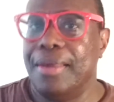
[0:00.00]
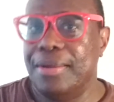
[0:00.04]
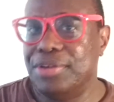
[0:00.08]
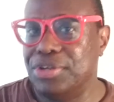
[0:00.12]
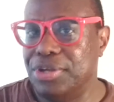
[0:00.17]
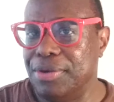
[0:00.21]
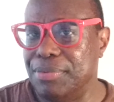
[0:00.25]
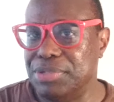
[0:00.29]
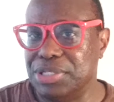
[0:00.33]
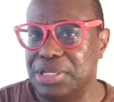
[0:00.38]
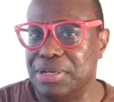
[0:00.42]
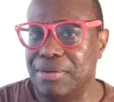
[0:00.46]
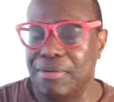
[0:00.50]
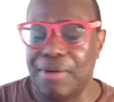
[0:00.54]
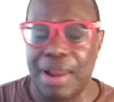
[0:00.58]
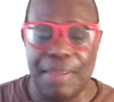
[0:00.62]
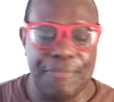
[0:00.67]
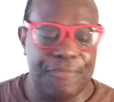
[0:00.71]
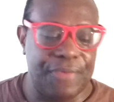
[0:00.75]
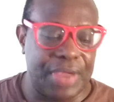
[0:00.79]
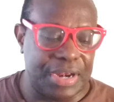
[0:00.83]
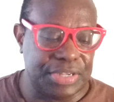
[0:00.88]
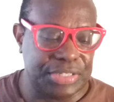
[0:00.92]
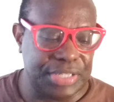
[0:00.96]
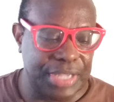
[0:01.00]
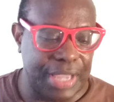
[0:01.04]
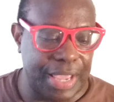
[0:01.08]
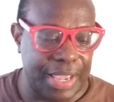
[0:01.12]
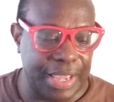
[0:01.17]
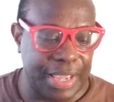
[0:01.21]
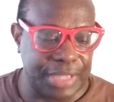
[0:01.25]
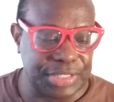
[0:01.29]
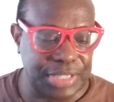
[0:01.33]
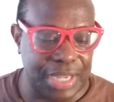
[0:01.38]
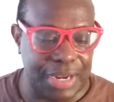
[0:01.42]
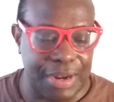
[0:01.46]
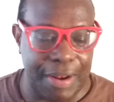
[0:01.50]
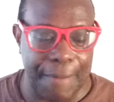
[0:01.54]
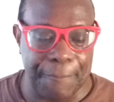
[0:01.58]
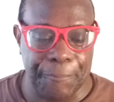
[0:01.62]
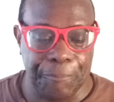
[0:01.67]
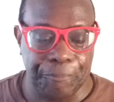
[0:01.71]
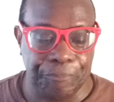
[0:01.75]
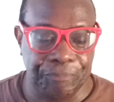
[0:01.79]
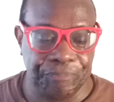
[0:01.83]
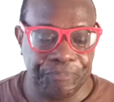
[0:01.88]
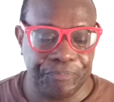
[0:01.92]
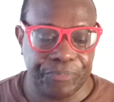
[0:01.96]
She was in a rape fantasy, I guess. I don't know.
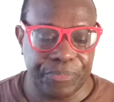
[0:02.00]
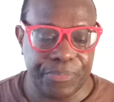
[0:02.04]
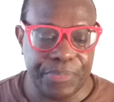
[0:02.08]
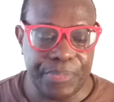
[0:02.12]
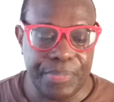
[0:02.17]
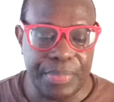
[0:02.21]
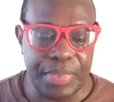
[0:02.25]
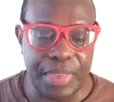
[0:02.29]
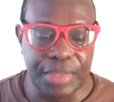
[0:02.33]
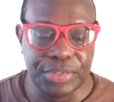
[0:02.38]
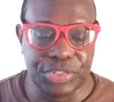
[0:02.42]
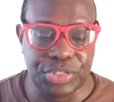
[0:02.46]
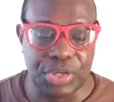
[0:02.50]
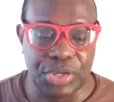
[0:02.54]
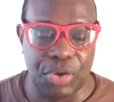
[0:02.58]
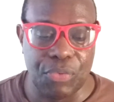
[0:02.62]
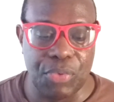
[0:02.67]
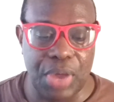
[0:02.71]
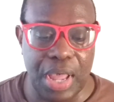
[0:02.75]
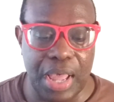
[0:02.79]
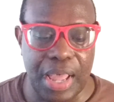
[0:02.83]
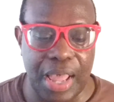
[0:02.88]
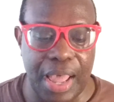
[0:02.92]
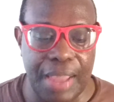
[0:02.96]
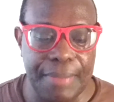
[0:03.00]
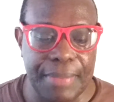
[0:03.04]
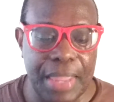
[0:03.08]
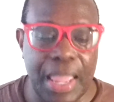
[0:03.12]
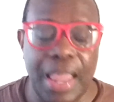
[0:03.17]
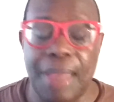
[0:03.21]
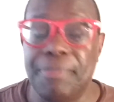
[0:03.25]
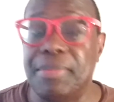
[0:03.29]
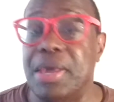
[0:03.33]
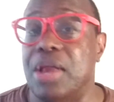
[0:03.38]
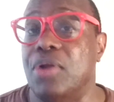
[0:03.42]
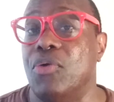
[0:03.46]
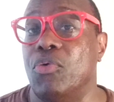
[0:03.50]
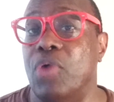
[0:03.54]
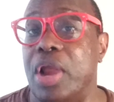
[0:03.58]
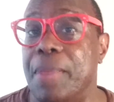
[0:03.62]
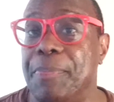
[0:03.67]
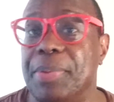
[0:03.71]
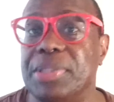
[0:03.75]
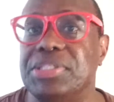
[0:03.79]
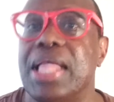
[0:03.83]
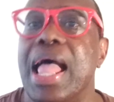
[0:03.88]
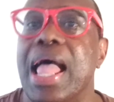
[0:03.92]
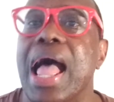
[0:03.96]
So, I'm not a
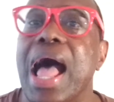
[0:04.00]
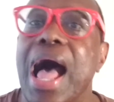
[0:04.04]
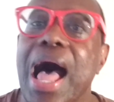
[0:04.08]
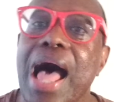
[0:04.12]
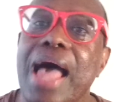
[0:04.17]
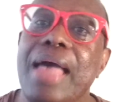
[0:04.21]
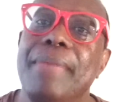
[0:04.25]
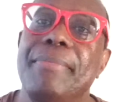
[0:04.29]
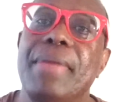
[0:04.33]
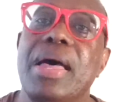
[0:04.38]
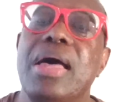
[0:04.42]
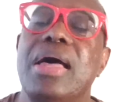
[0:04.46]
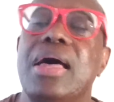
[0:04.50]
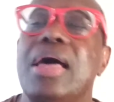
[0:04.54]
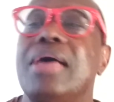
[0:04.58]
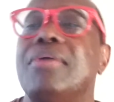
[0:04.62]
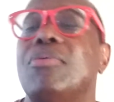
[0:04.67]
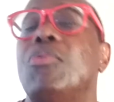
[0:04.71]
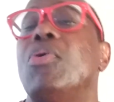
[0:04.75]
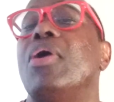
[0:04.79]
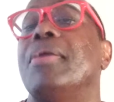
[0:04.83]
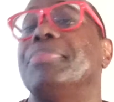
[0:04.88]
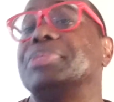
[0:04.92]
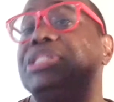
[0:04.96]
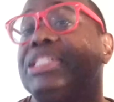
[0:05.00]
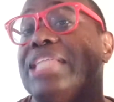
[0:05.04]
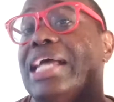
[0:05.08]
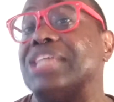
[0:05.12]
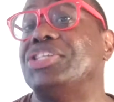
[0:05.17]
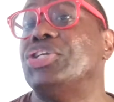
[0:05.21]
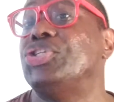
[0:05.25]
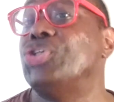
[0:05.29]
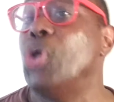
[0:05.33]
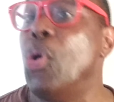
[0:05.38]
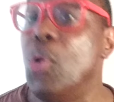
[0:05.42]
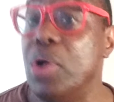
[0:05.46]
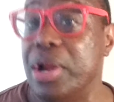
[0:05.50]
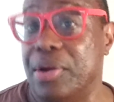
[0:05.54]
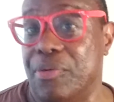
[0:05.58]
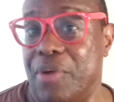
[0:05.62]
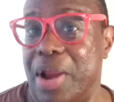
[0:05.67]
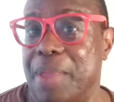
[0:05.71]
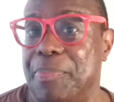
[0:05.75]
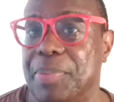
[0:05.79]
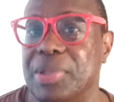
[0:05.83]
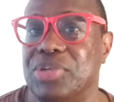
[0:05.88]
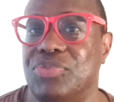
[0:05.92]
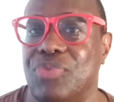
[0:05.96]
rapist. I'm a statutory
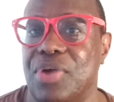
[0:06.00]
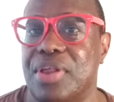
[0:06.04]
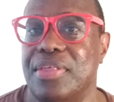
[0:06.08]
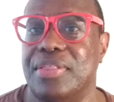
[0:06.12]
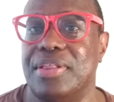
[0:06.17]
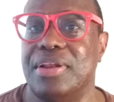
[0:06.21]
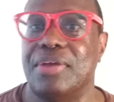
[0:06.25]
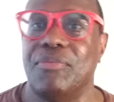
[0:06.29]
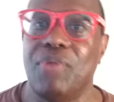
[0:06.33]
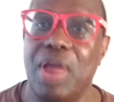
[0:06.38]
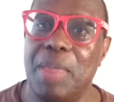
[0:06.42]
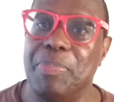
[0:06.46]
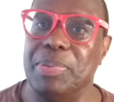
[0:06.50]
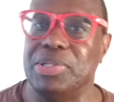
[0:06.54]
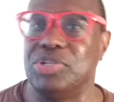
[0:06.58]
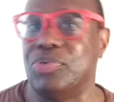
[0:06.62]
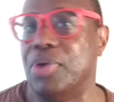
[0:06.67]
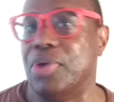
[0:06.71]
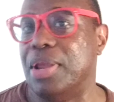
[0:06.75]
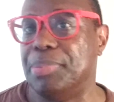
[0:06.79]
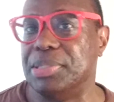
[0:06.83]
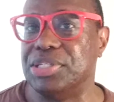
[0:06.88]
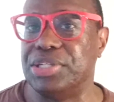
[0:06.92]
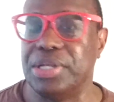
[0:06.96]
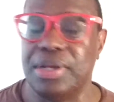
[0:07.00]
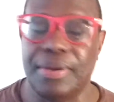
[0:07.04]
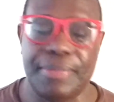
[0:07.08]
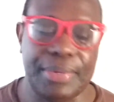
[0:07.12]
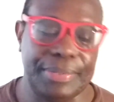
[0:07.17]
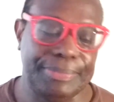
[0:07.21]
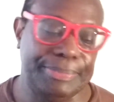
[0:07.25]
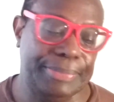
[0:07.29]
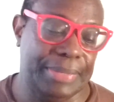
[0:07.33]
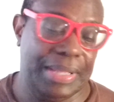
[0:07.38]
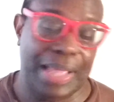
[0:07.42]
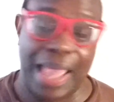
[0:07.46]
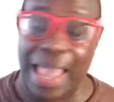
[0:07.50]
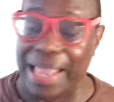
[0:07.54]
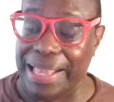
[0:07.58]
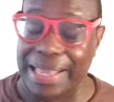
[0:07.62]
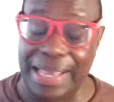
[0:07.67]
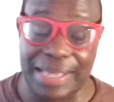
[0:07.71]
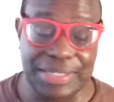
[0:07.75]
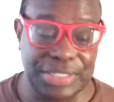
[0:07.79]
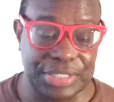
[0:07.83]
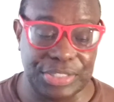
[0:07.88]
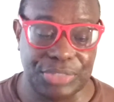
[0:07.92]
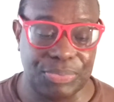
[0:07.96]
rapist rather than a rapist, you know? I
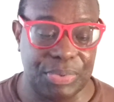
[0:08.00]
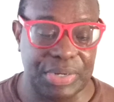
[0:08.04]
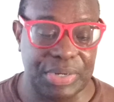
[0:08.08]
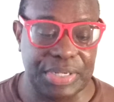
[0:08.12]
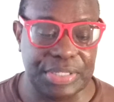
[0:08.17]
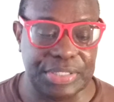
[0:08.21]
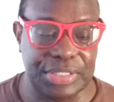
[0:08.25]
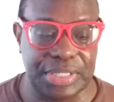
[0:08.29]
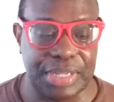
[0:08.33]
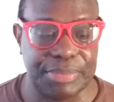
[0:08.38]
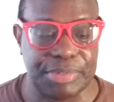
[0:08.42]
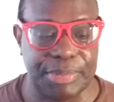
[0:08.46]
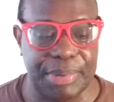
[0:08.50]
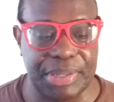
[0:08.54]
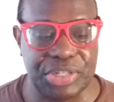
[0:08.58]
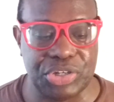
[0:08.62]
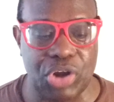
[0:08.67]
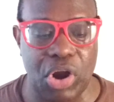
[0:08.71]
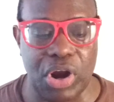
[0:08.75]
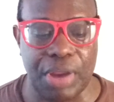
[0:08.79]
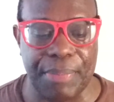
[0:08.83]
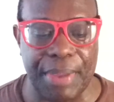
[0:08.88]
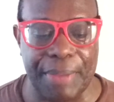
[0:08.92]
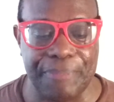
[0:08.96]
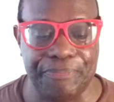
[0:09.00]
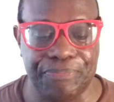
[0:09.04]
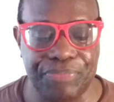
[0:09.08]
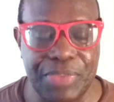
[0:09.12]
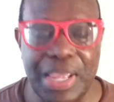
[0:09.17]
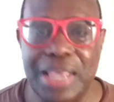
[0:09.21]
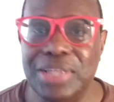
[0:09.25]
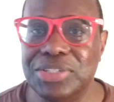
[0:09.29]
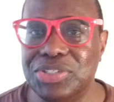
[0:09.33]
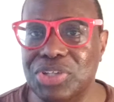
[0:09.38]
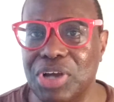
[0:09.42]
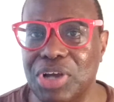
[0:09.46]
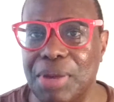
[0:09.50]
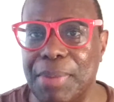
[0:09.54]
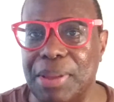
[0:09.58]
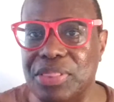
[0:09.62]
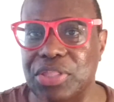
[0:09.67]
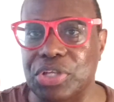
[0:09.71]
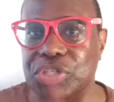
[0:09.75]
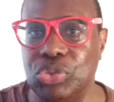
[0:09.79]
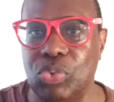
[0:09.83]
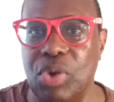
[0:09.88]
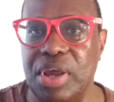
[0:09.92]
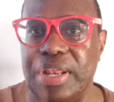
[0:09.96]
guess is what it seems to be his argument. Sorry about
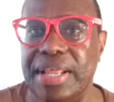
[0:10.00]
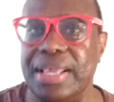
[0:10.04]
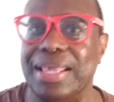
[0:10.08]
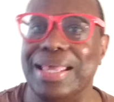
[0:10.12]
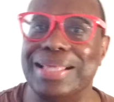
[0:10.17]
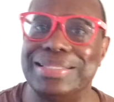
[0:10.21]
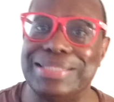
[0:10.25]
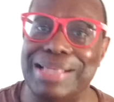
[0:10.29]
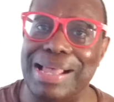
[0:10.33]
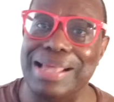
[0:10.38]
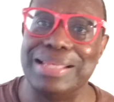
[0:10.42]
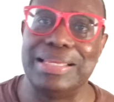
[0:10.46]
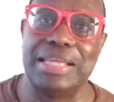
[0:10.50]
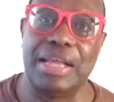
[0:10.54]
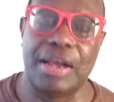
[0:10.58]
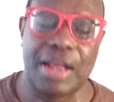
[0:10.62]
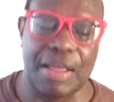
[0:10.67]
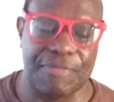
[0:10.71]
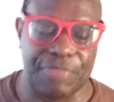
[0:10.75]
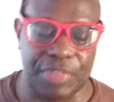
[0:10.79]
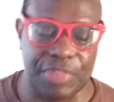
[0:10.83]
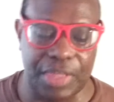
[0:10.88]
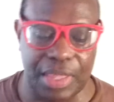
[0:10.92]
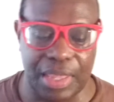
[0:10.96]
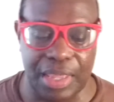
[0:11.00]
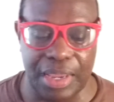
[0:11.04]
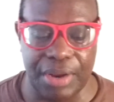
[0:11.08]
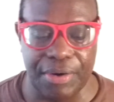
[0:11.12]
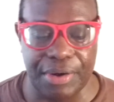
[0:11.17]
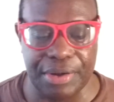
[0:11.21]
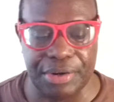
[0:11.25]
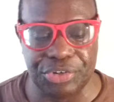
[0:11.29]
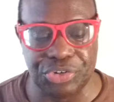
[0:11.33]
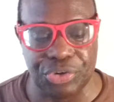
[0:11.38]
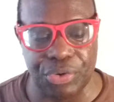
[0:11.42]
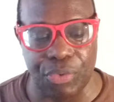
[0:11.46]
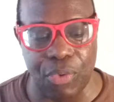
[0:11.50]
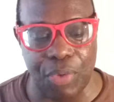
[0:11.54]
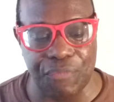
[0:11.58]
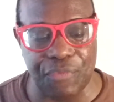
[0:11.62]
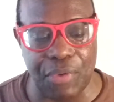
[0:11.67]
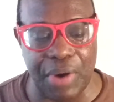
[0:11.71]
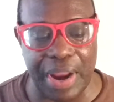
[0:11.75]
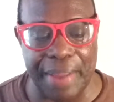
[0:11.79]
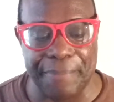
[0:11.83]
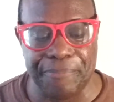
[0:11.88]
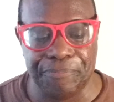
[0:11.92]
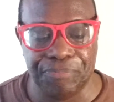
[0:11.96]
the sweating. It's hot in here. I have the air conditioner off.
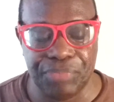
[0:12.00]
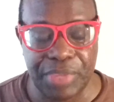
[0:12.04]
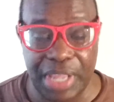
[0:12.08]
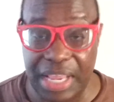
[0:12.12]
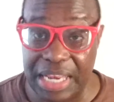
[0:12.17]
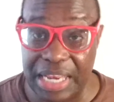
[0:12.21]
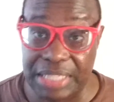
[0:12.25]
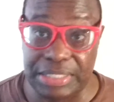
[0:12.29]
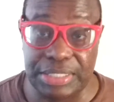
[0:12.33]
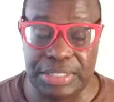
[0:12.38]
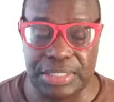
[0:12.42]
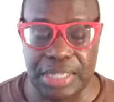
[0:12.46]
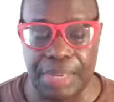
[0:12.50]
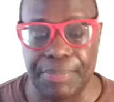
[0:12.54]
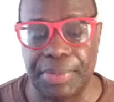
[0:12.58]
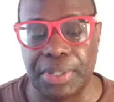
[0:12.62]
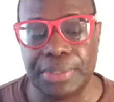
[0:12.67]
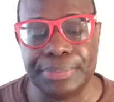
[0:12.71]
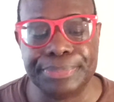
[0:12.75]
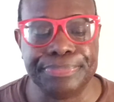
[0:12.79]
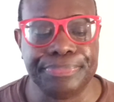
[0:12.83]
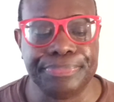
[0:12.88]
All right, and it's summer.